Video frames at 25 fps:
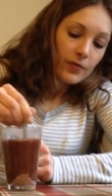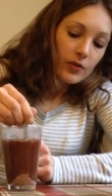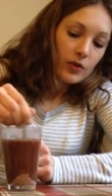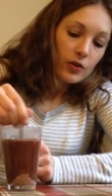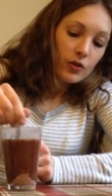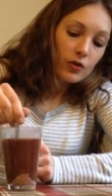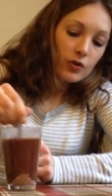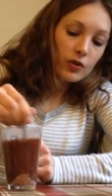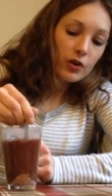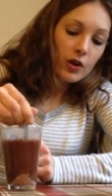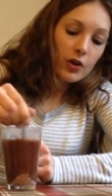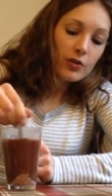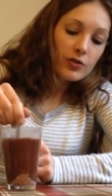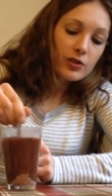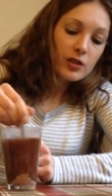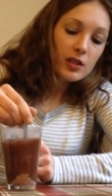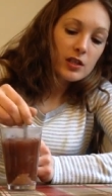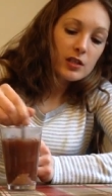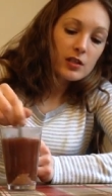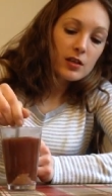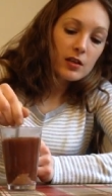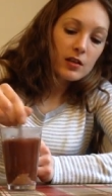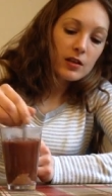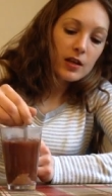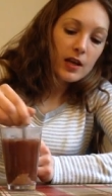You'll
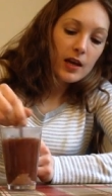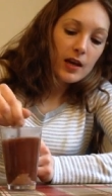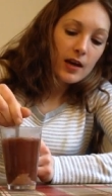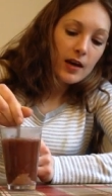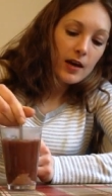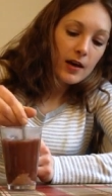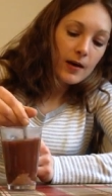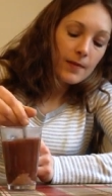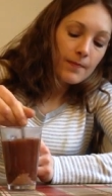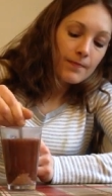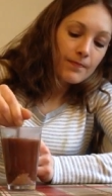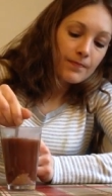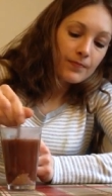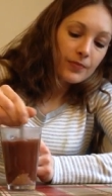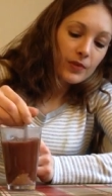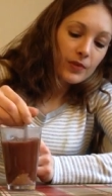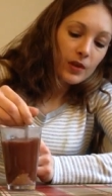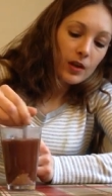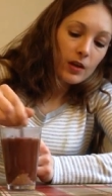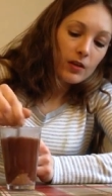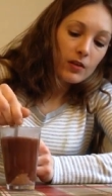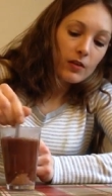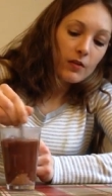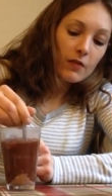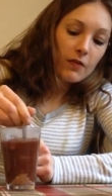notice that
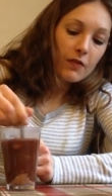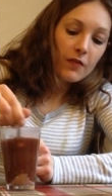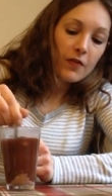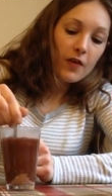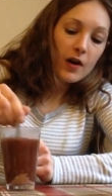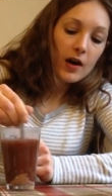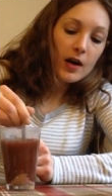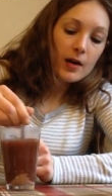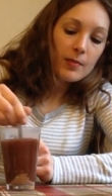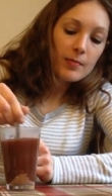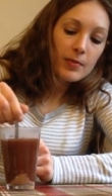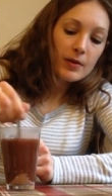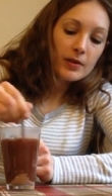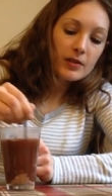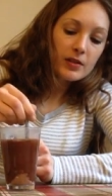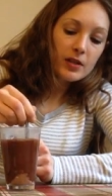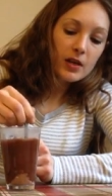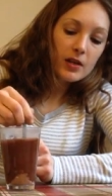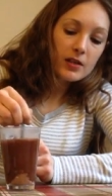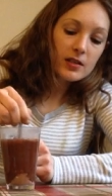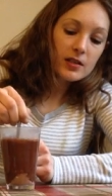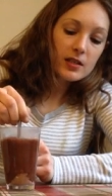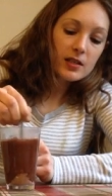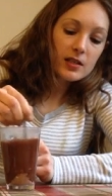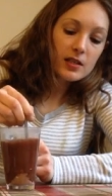the fibre
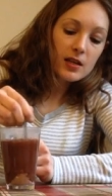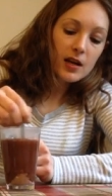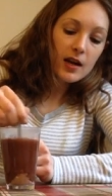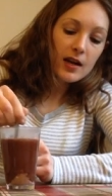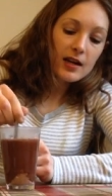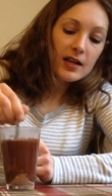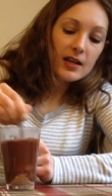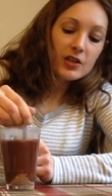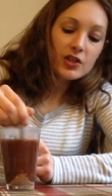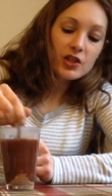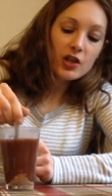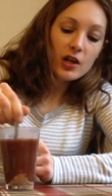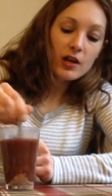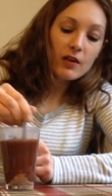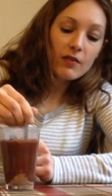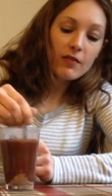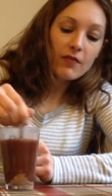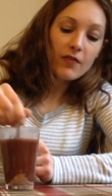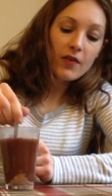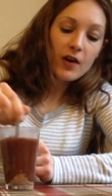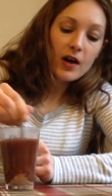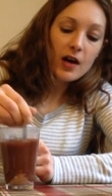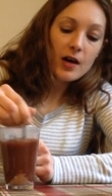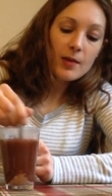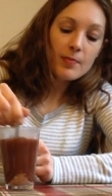does slightly
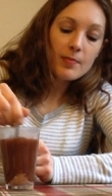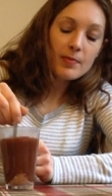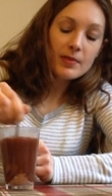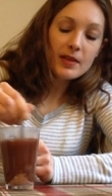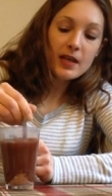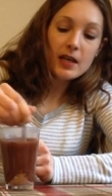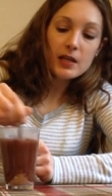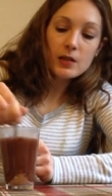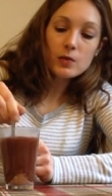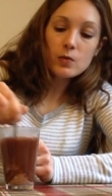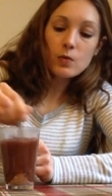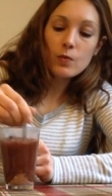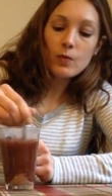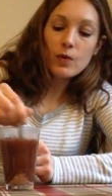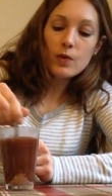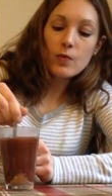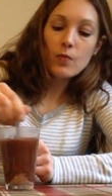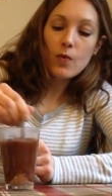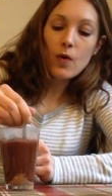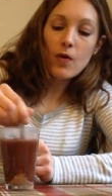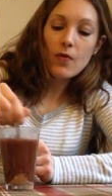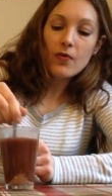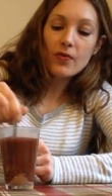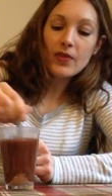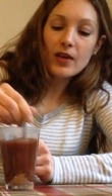gelify, but that's what we
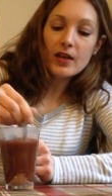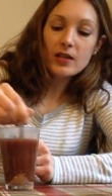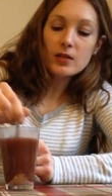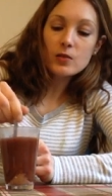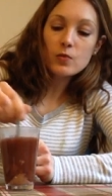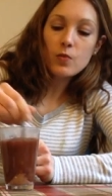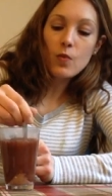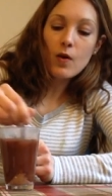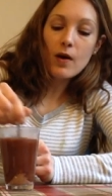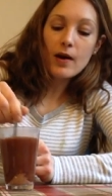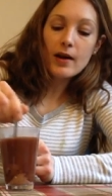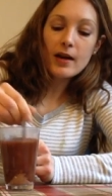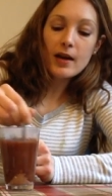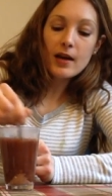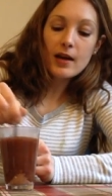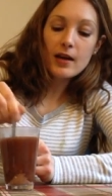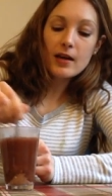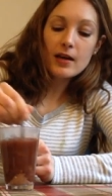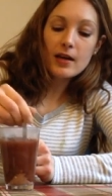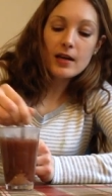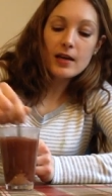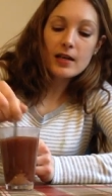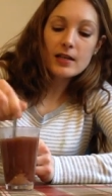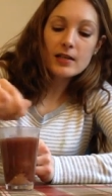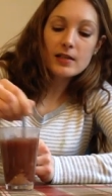want. That's why
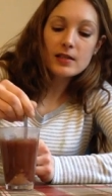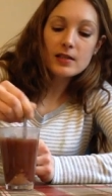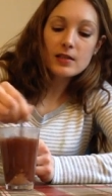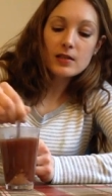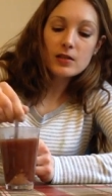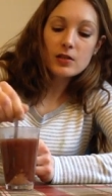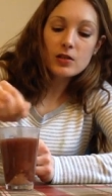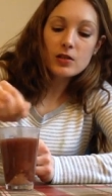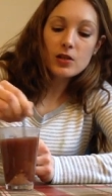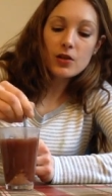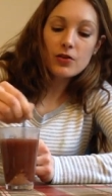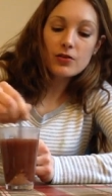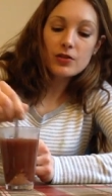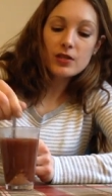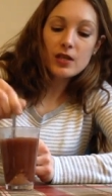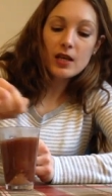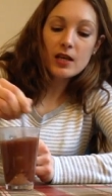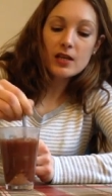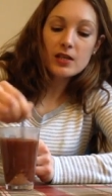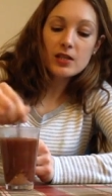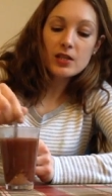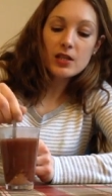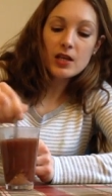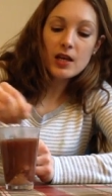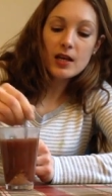it is so
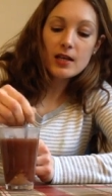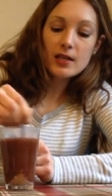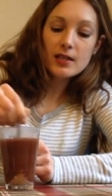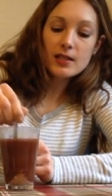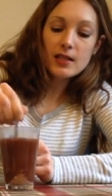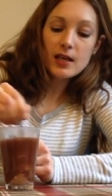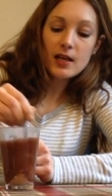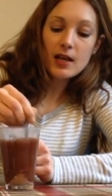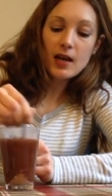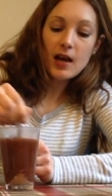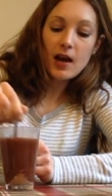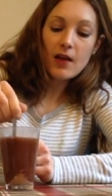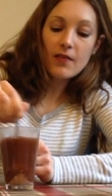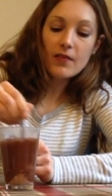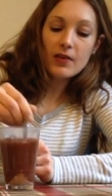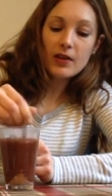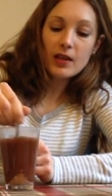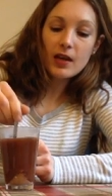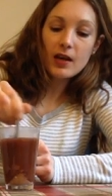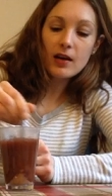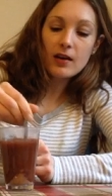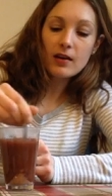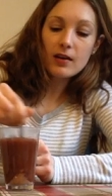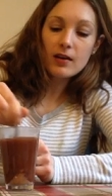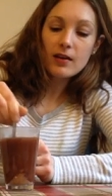satiating, having
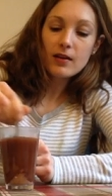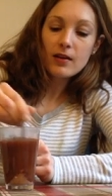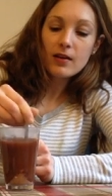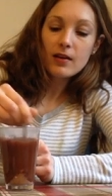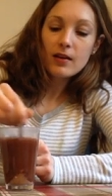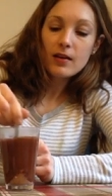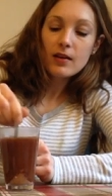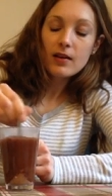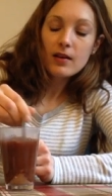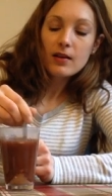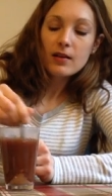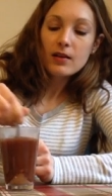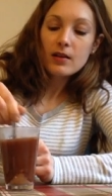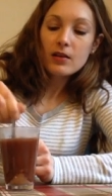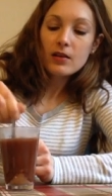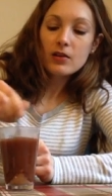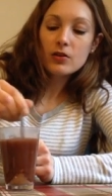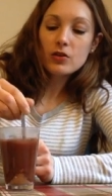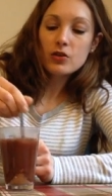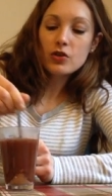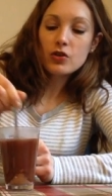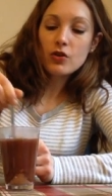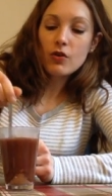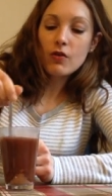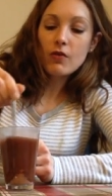that little
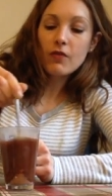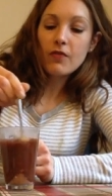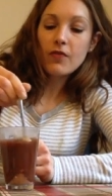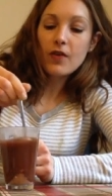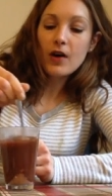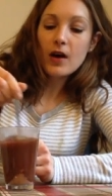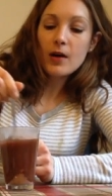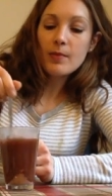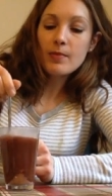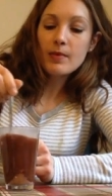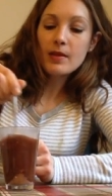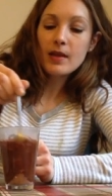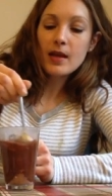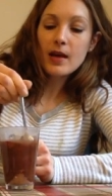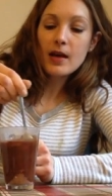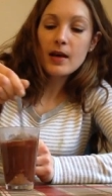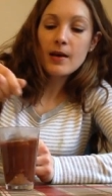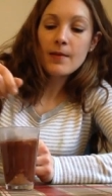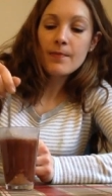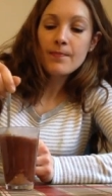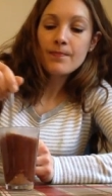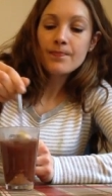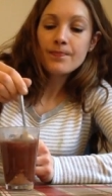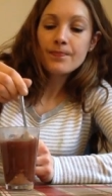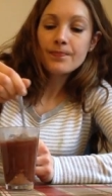shot of fibre
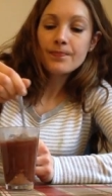there.